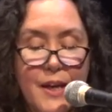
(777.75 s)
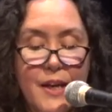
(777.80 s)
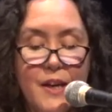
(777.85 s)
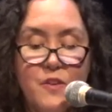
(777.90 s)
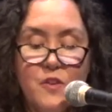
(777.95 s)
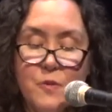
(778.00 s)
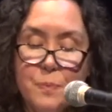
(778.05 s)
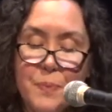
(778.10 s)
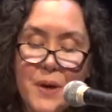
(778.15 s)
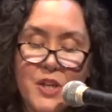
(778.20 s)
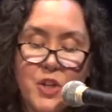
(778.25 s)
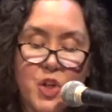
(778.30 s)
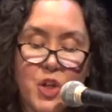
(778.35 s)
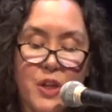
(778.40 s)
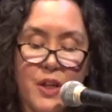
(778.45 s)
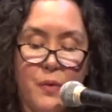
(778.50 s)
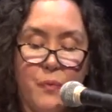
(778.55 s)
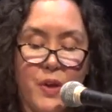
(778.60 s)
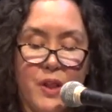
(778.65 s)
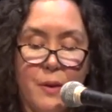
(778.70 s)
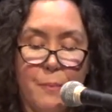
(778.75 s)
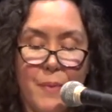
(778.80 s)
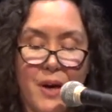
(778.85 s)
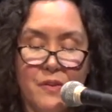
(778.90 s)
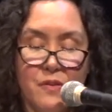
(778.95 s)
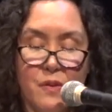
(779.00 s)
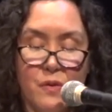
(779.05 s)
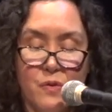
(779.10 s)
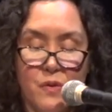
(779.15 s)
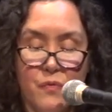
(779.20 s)
especially when the
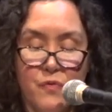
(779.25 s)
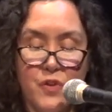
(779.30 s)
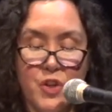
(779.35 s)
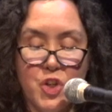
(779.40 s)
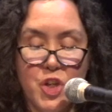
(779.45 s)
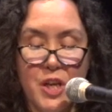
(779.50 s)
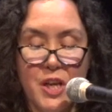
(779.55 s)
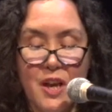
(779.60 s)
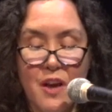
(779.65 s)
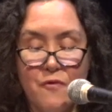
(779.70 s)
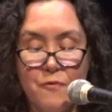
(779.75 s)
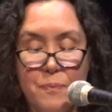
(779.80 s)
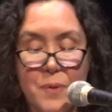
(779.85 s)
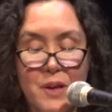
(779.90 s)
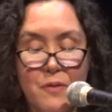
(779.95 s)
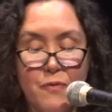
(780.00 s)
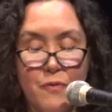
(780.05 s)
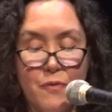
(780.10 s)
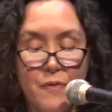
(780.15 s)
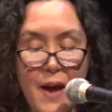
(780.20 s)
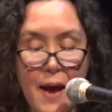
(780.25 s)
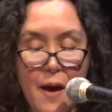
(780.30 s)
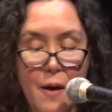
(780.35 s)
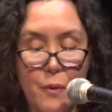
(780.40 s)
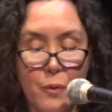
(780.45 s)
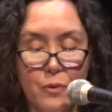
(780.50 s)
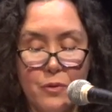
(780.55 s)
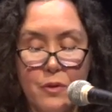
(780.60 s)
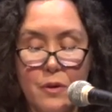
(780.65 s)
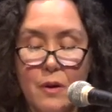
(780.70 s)
muscles of fishing have been
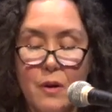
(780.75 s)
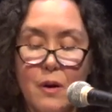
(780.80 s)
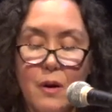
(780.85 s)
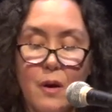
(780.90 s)
found,